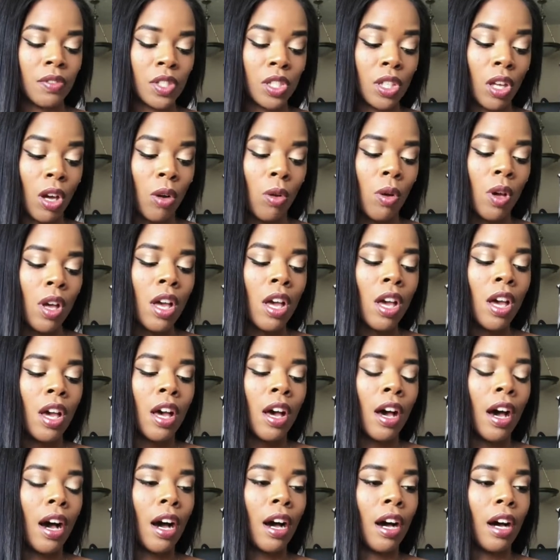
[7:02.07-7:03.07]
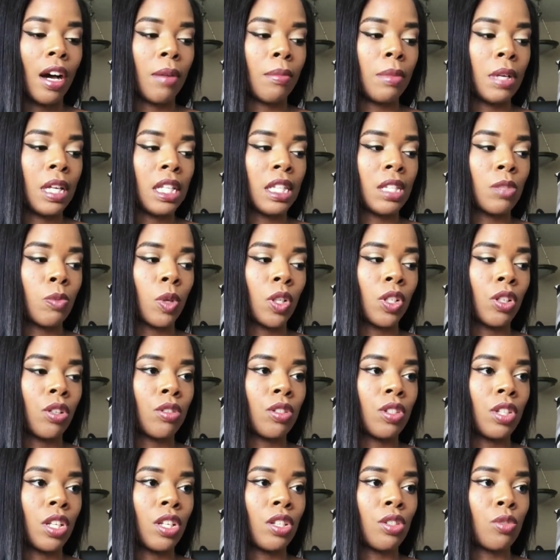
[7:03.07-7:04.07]
So it's one of
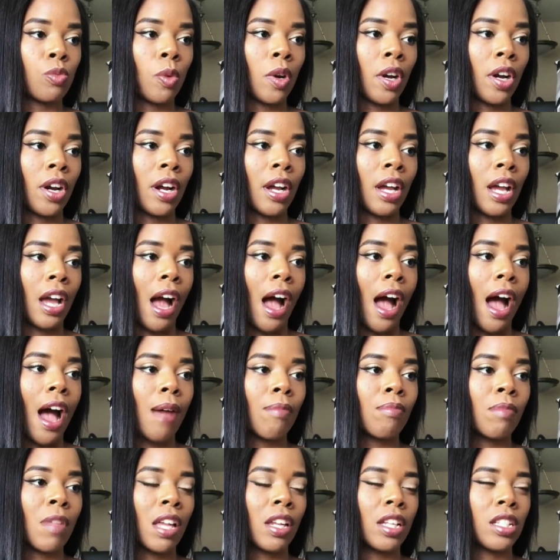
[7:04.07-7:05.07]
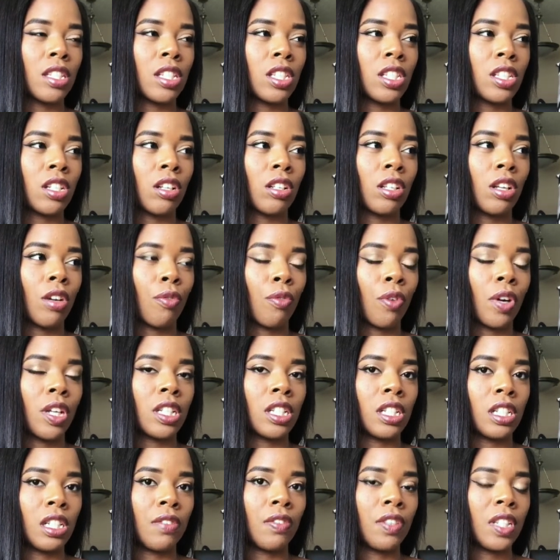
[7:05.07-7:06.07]
those things where I'm not necessarily afraid
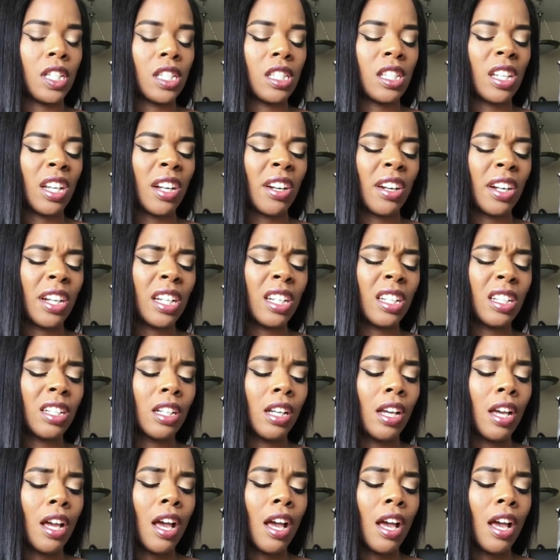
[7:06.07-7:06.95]
to live in this area.